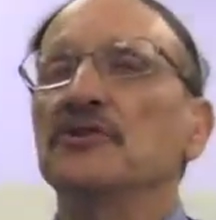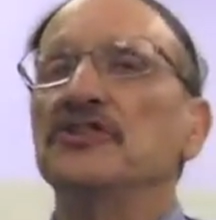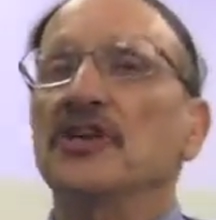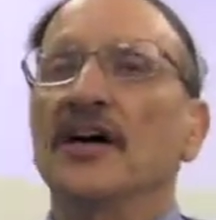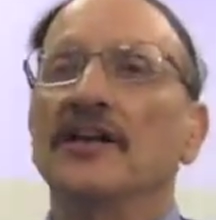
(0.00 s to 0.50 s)
was
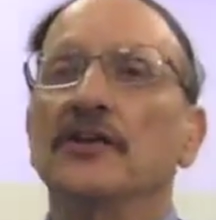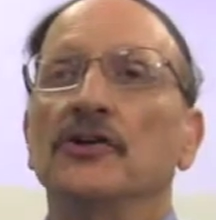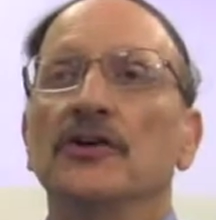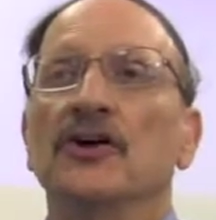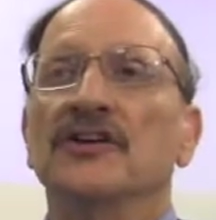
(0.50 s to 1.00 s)
shot in
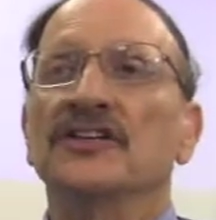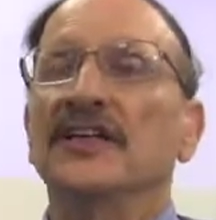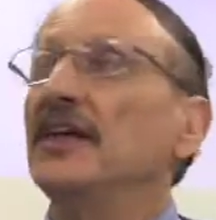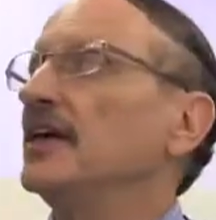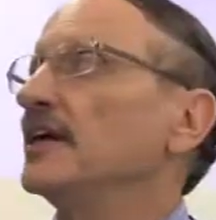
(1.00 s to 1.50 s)
New York
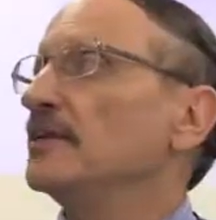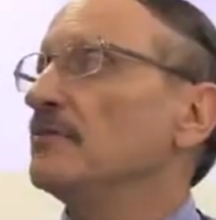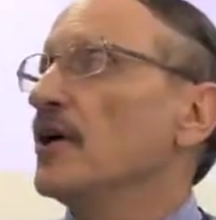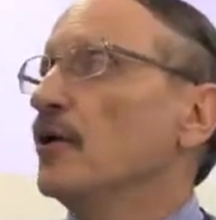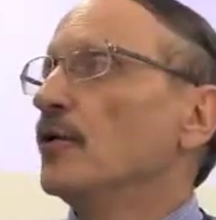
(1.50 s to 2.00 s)
City, and
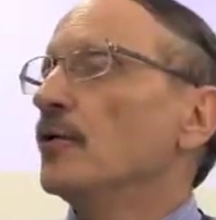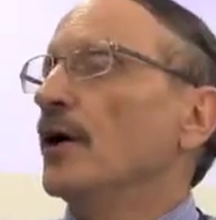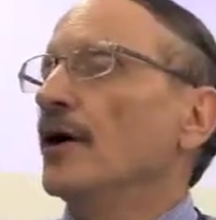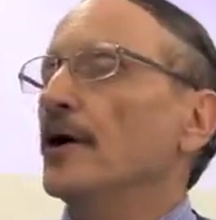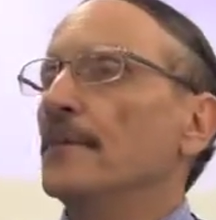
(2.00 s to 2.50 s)

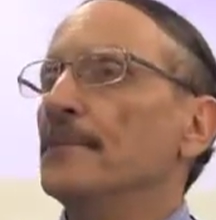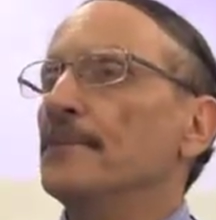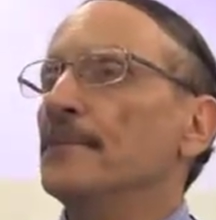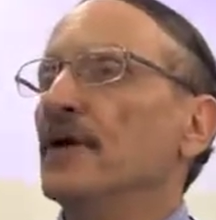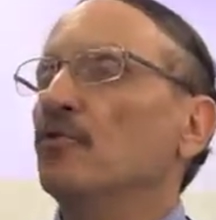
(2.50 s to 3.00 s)

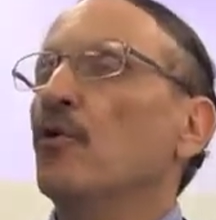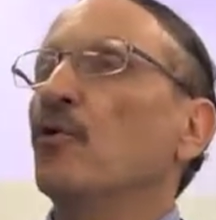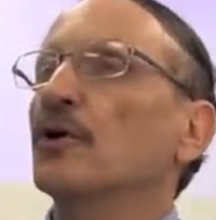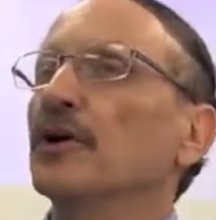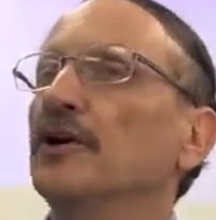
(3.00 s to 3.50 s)
um, and
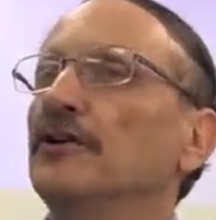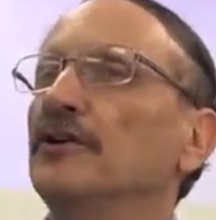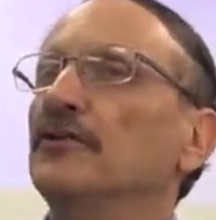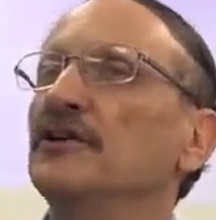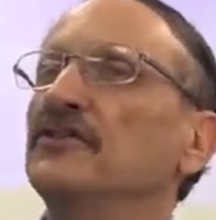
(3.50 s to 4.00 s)
what we're going to
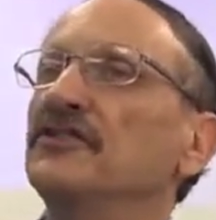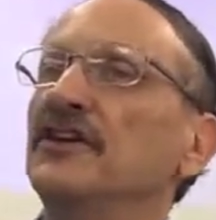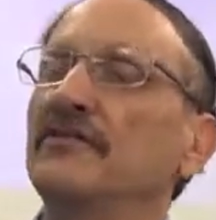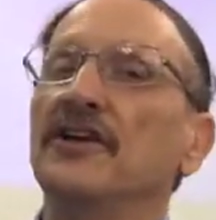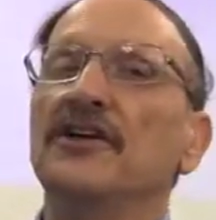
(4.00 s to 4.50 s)
do is
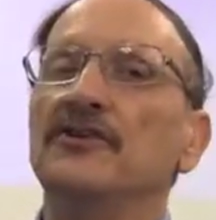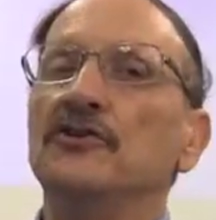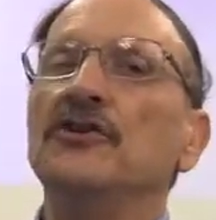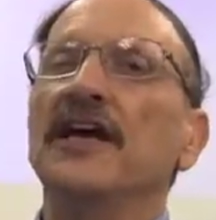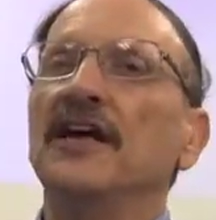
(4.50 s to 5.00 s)
give it a
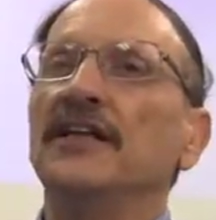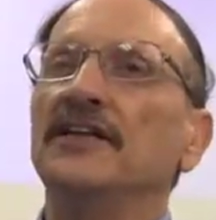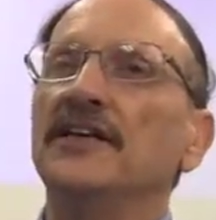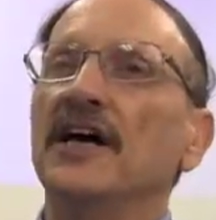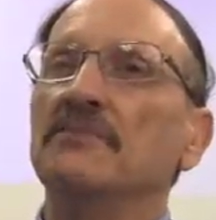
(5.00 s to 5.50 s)
New Caney
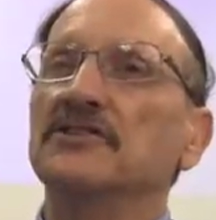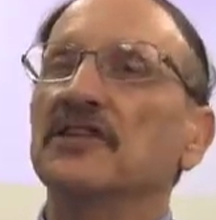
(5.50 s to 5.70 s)
type